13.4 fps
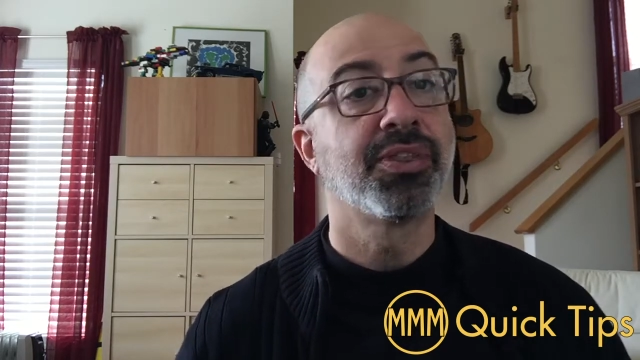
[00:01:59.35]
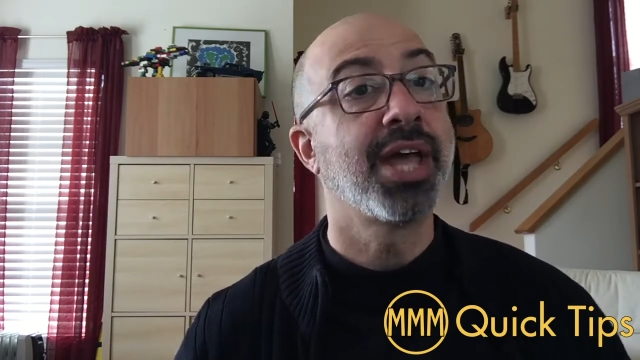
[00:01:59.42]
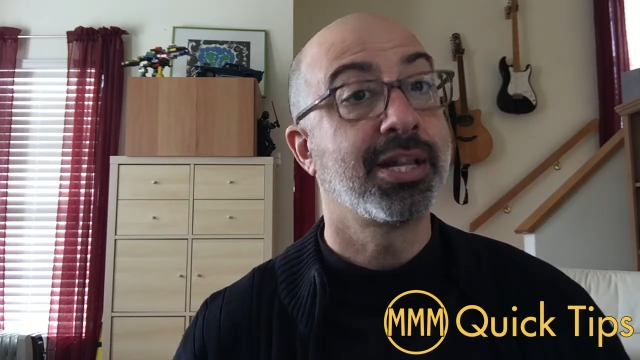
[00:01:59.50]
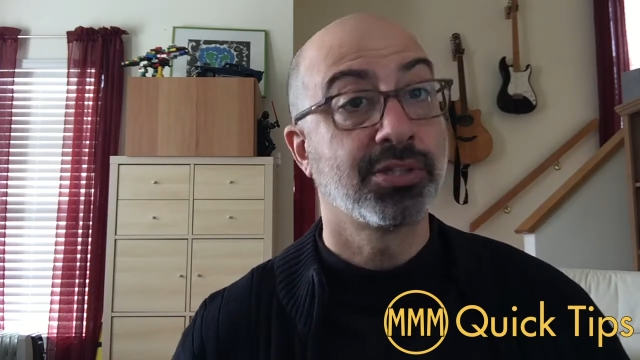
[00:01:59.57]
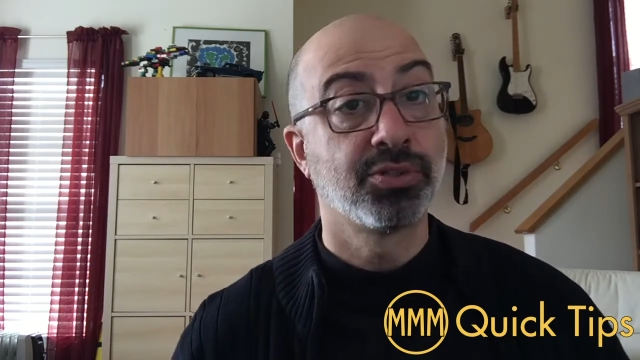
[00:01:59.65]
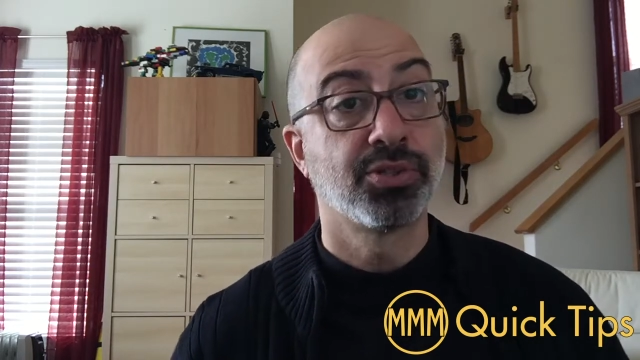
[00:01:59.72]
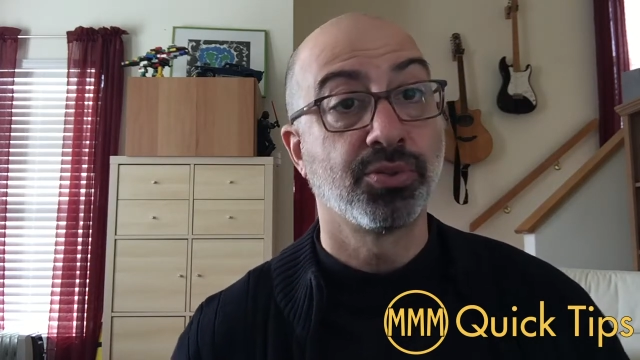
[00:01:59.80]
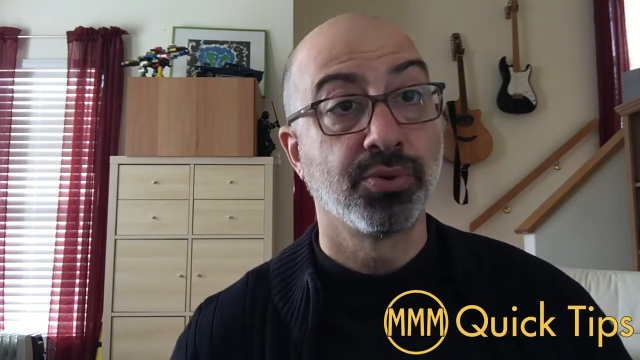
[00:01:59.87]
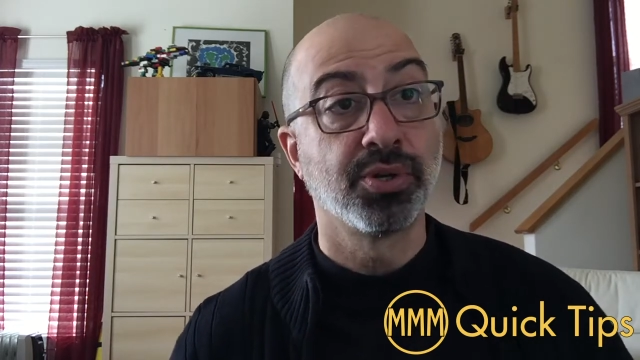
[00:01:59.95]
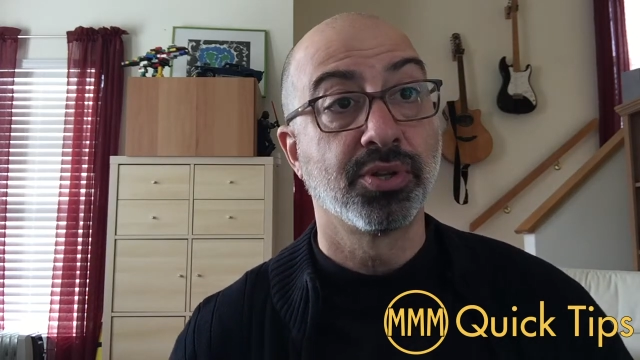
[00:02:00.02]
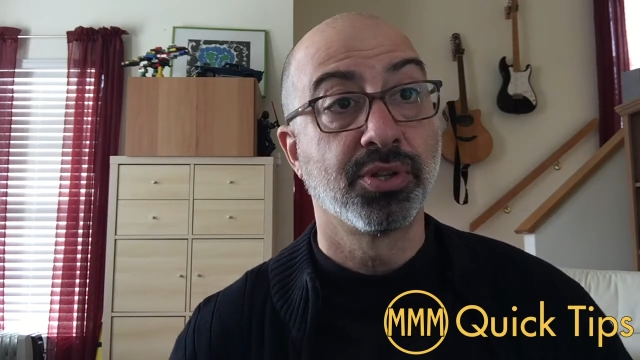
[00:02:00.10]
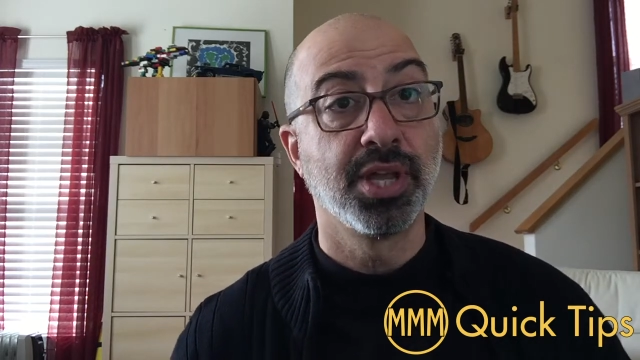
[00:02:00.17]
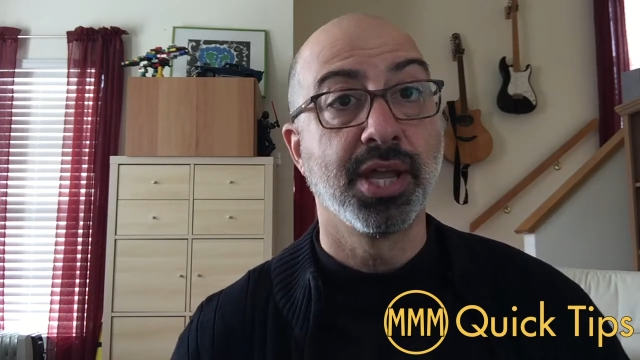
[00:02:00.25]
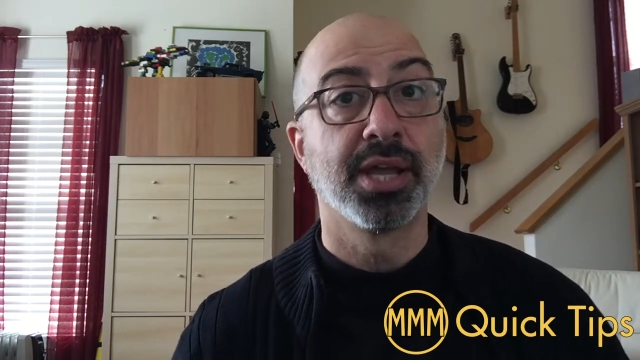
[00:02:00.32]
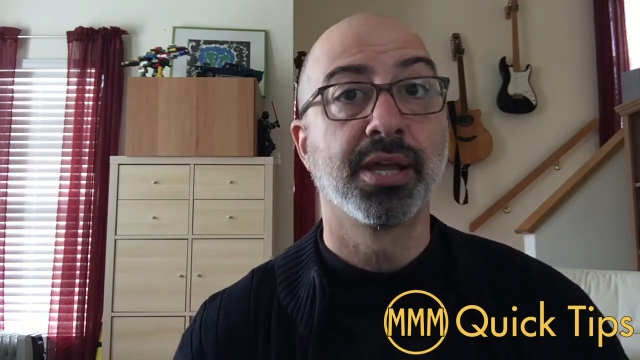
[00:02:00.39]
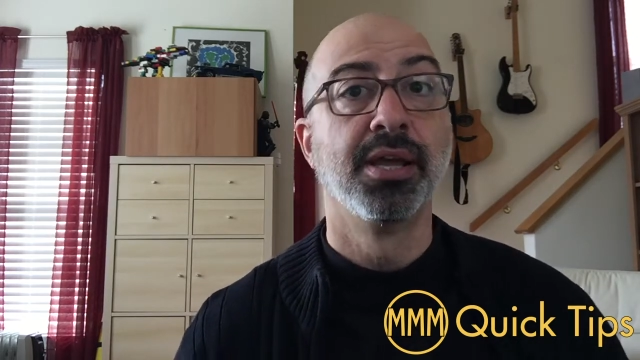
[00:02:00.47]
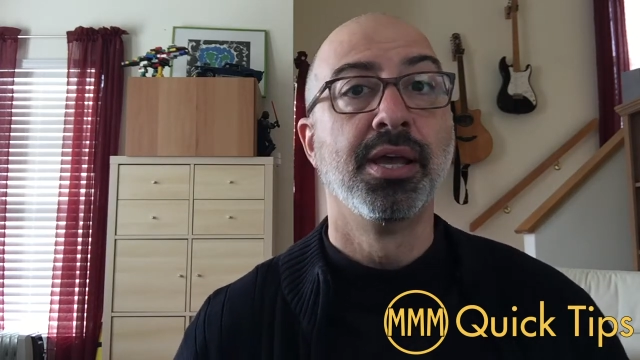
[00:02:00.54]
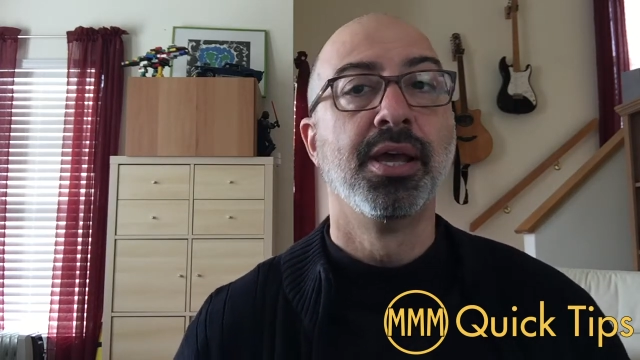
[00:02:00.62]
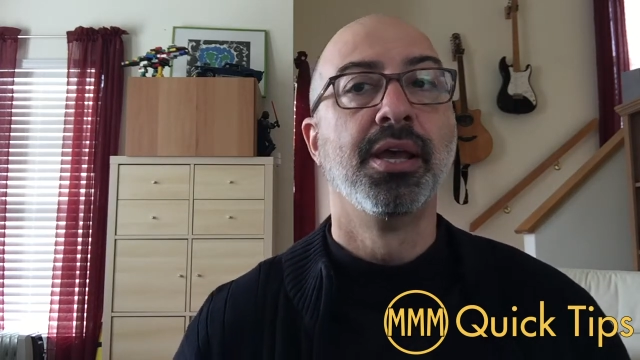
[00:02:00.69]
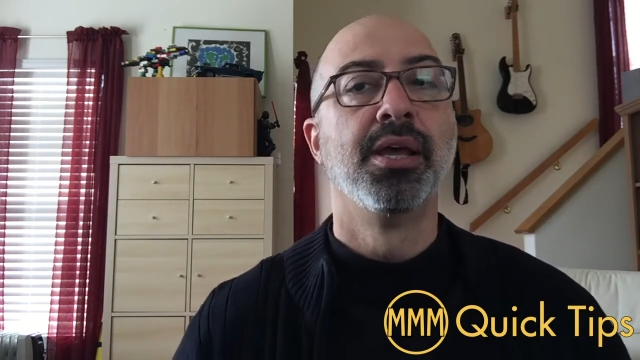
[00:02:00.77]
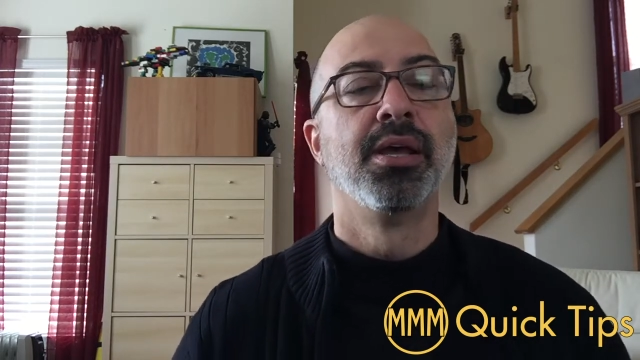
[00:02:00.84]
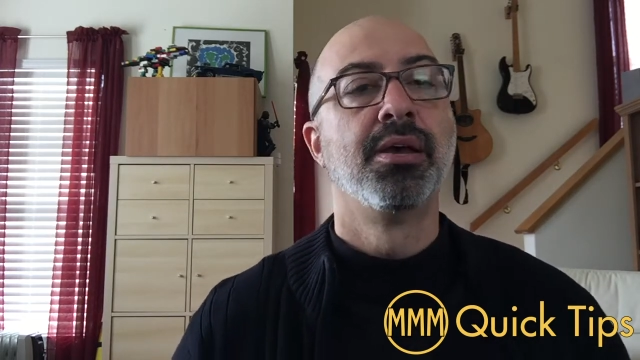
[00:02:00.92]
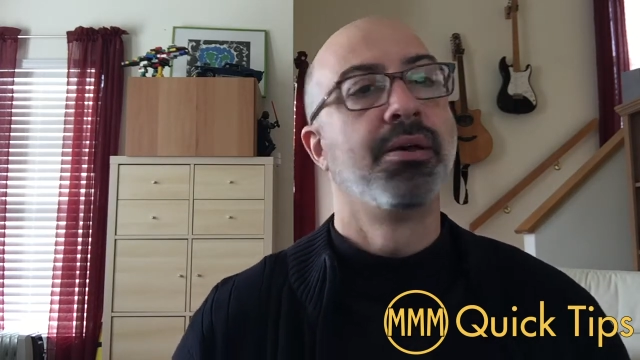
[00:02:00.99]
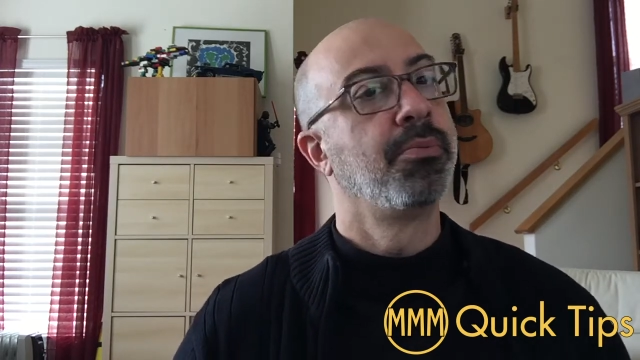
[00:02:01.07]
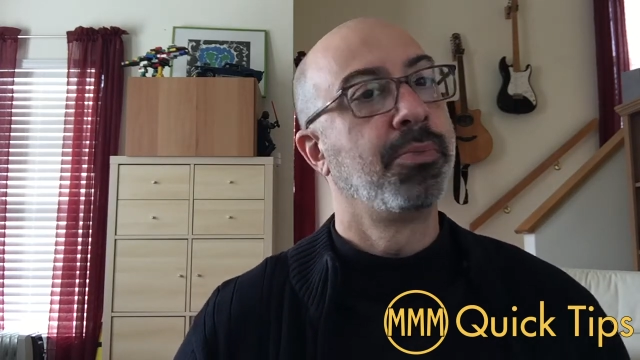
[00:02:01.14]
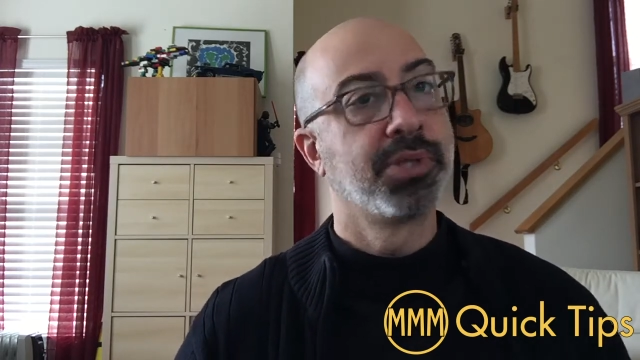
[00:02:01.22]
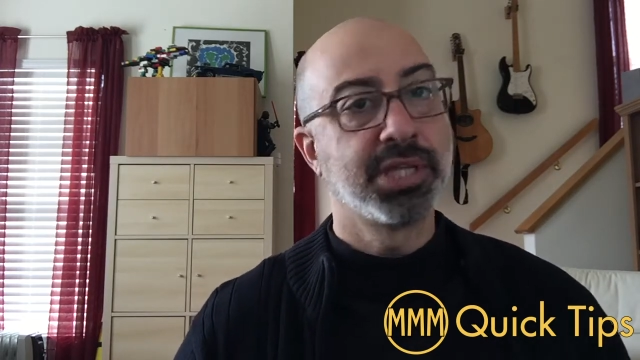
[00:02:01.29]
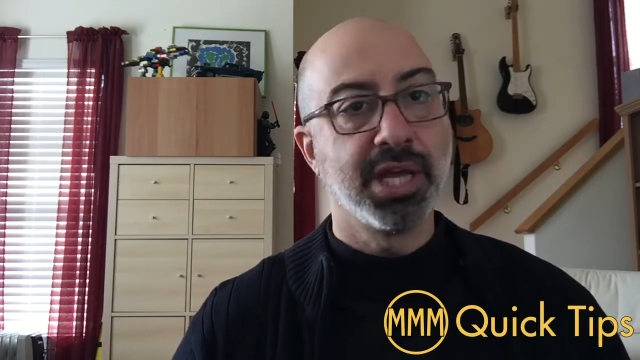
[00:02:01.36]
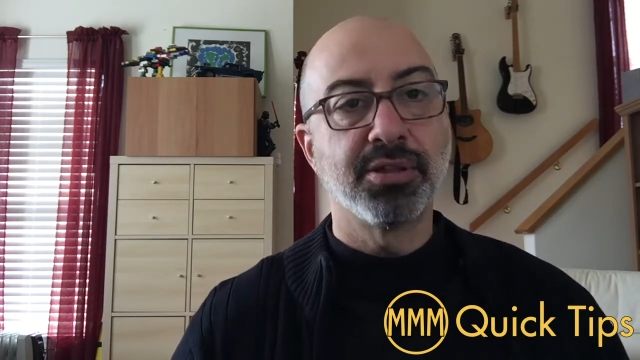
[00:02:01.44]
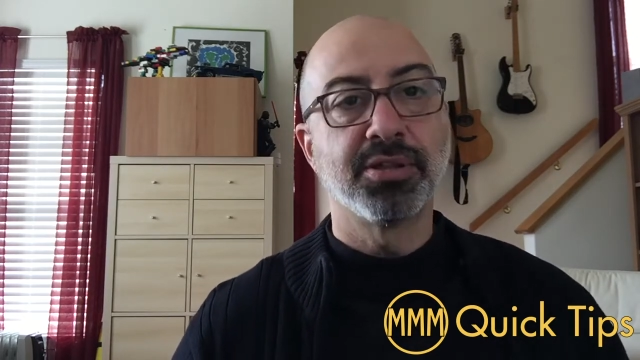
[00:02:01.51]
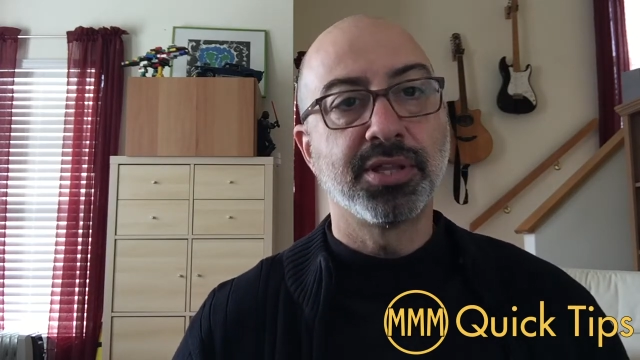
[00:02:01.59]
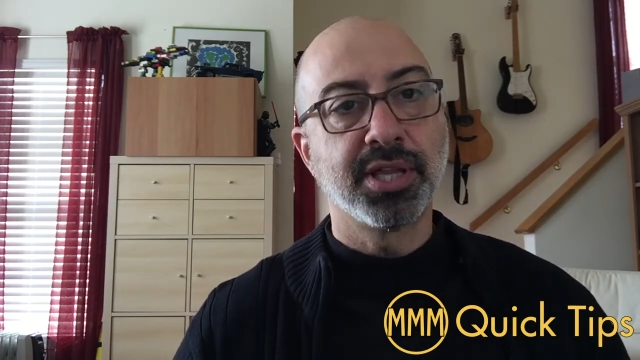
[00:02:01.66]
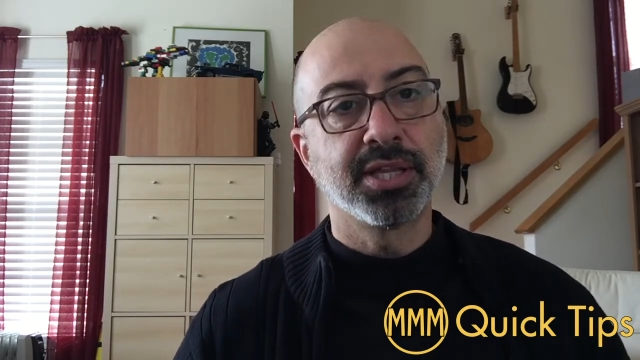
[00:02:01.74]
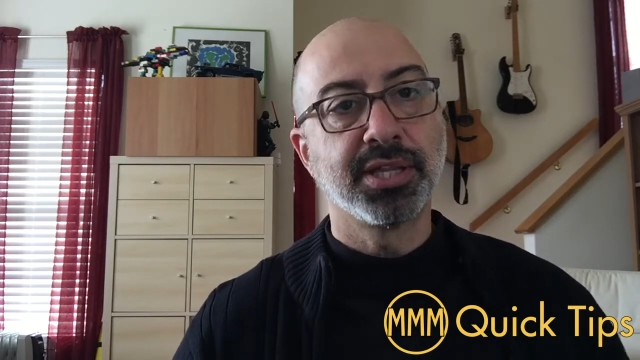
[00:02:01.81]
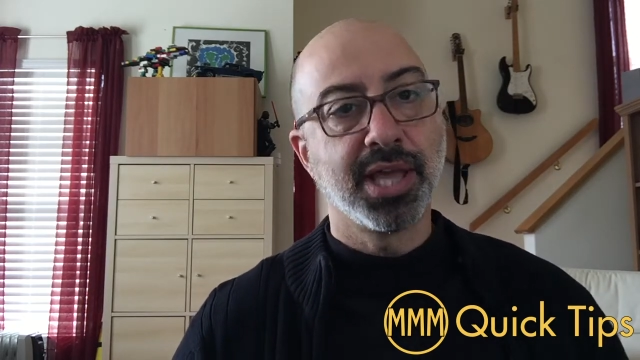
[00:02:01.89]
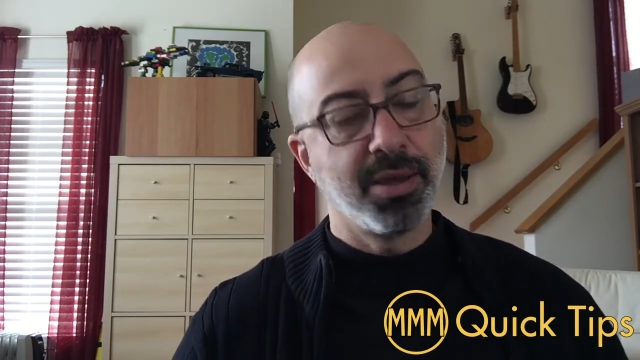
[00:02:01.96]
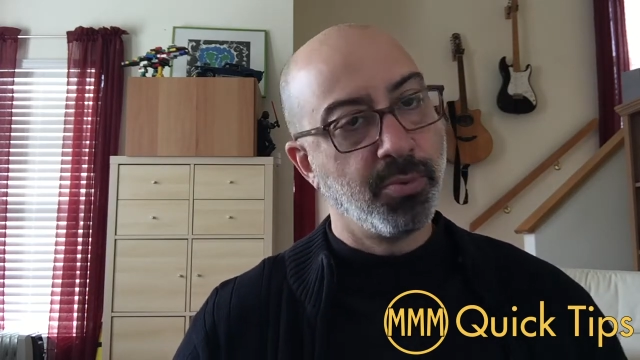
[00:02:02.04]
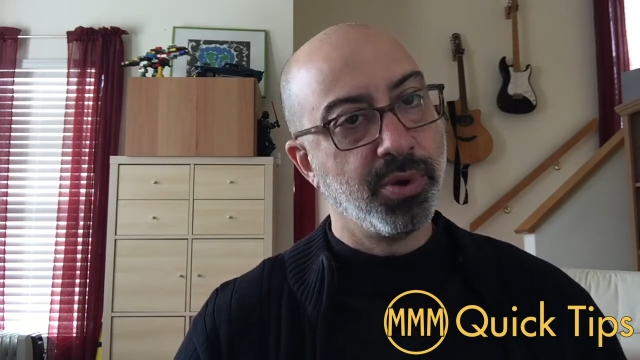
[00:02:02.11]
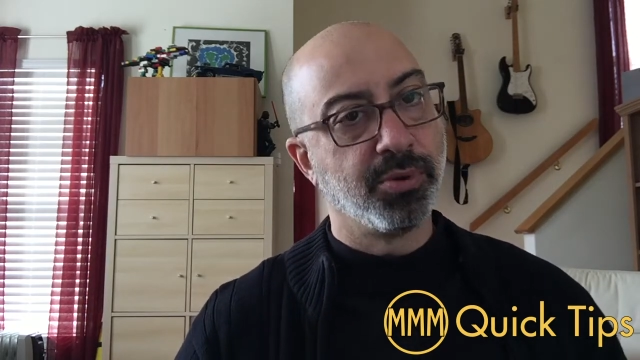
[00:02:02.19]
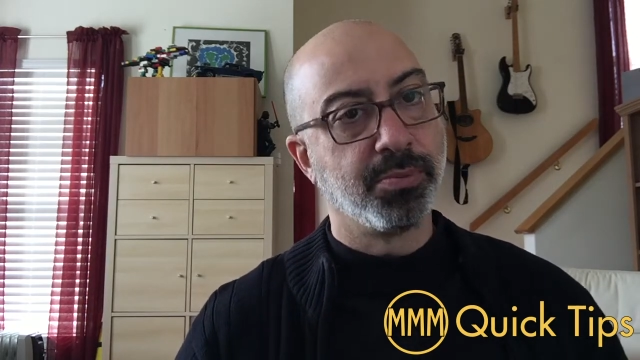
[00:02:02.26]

that sort of thing. But the other thing they will